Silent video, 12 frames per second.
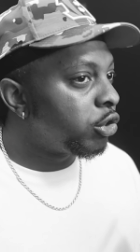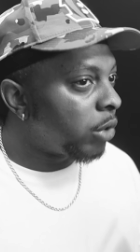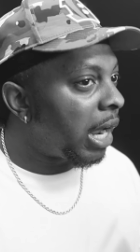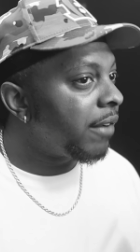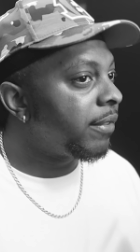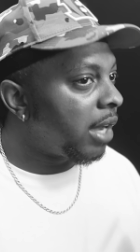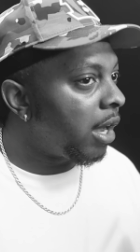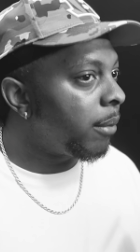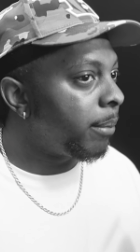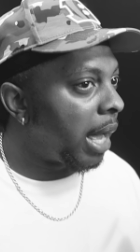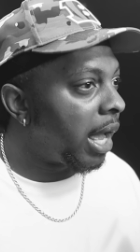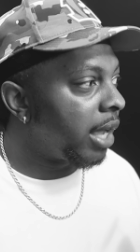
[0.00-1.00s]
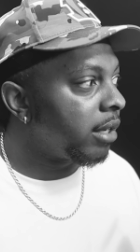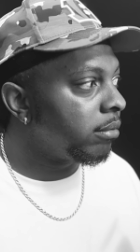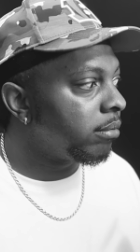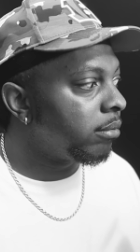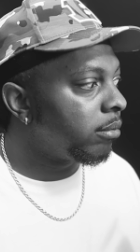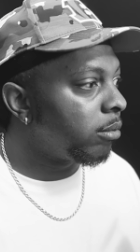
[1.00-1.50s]
draft combine
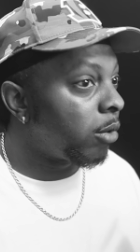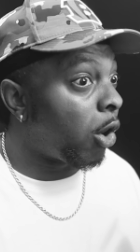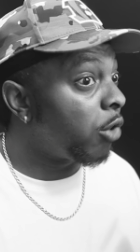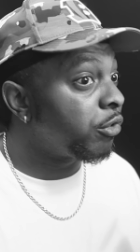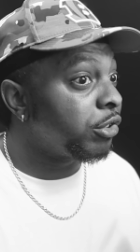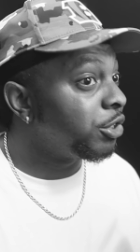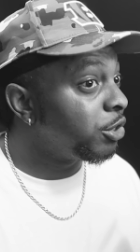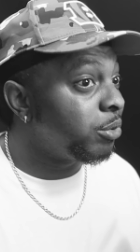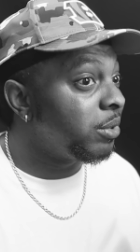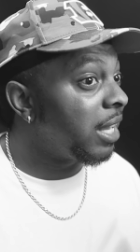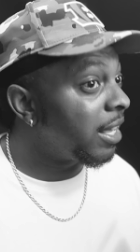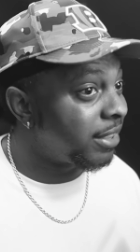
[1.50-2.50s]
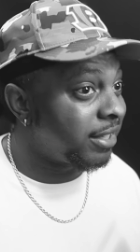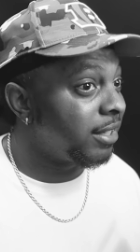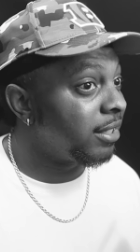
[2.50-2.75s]
offers you nothing.